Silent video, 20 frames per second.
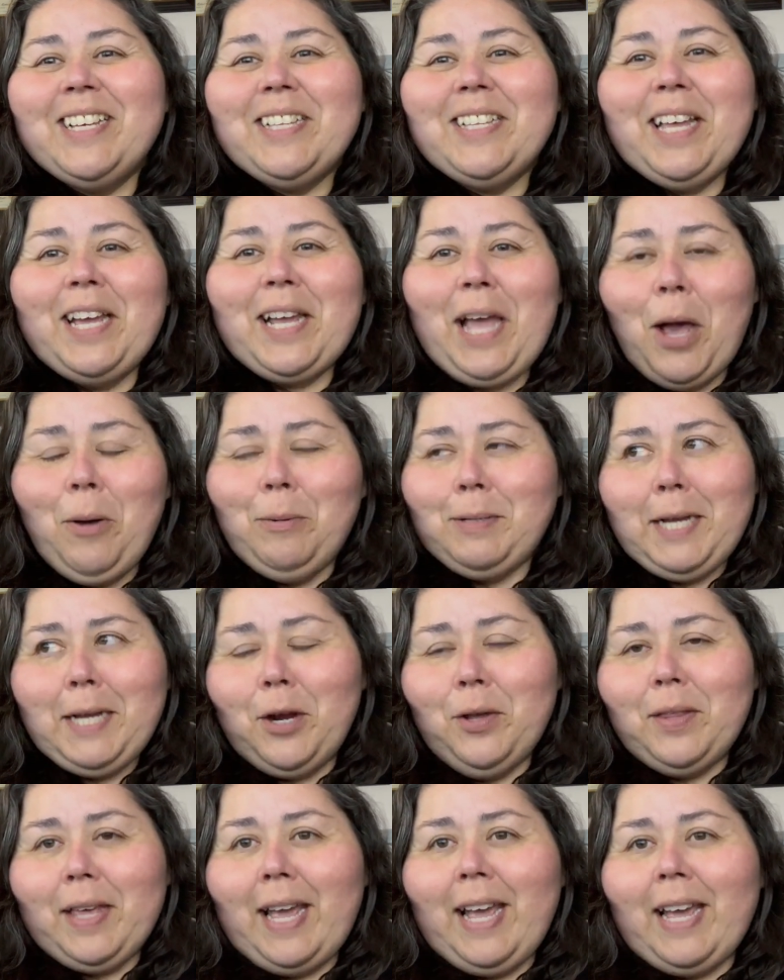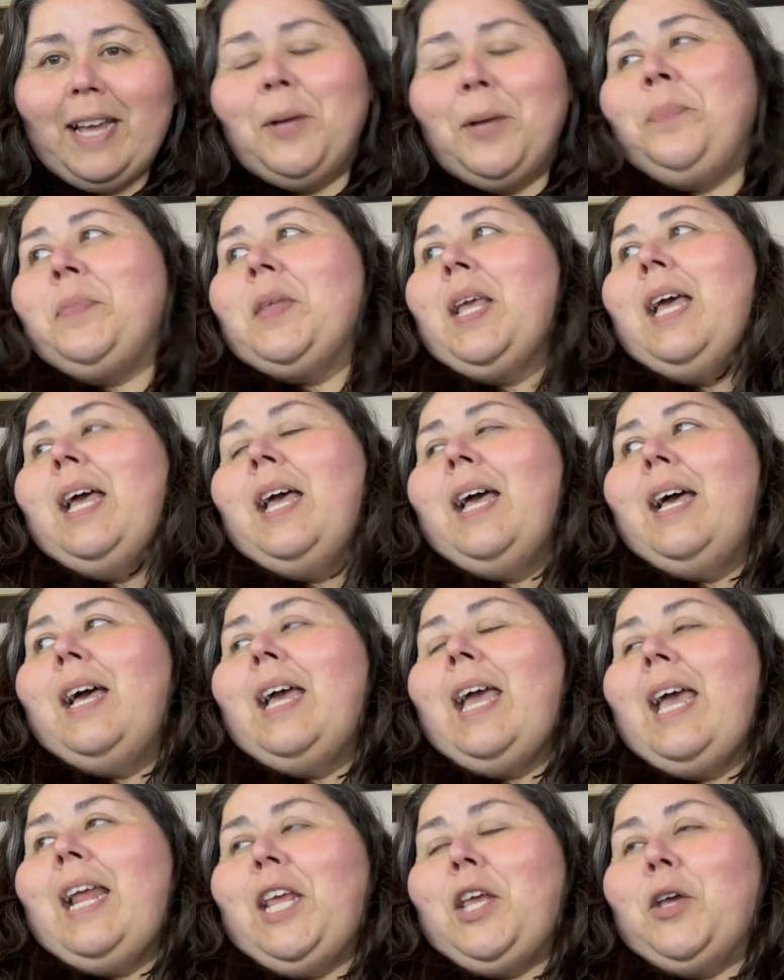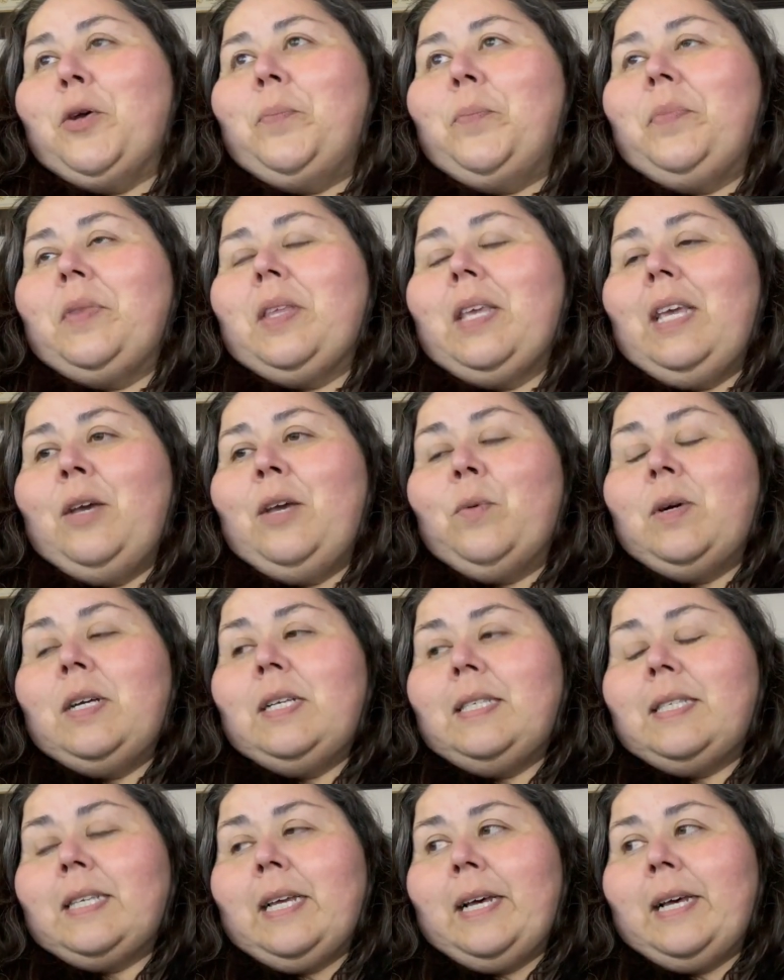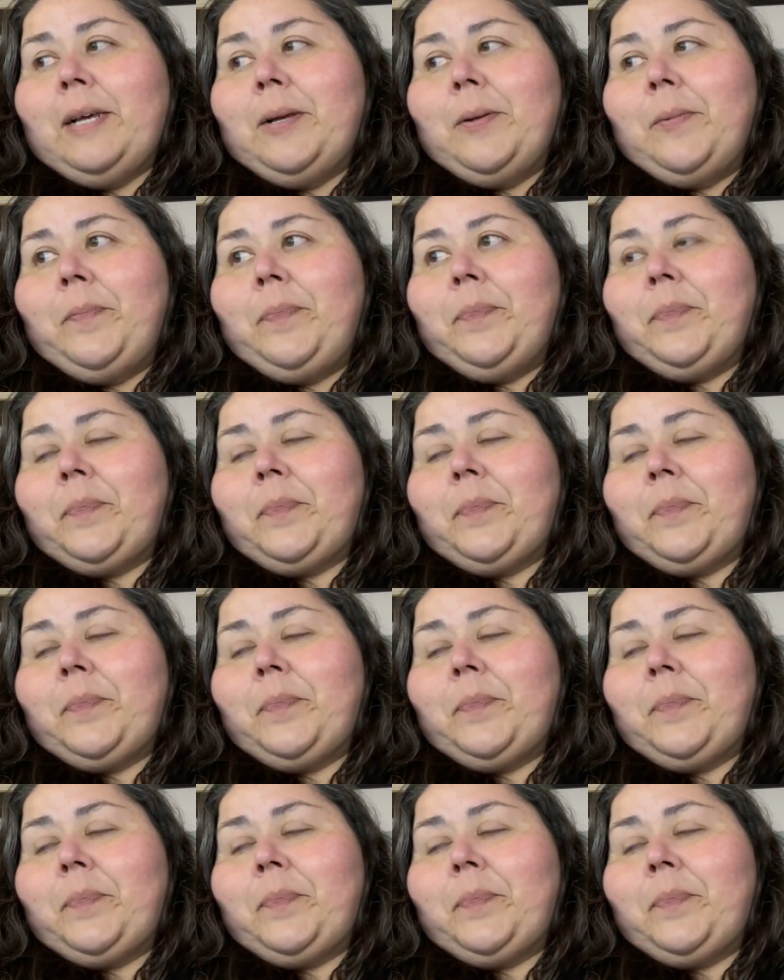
Like, how dare they? Anywho, it was an